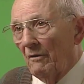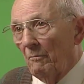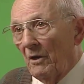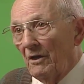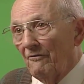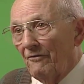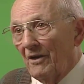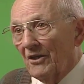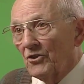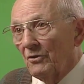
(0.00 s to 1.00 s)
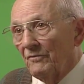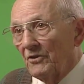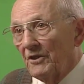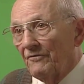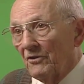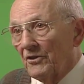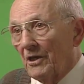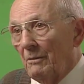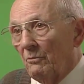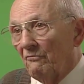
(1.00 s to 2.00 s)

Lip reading: manufacture of a different type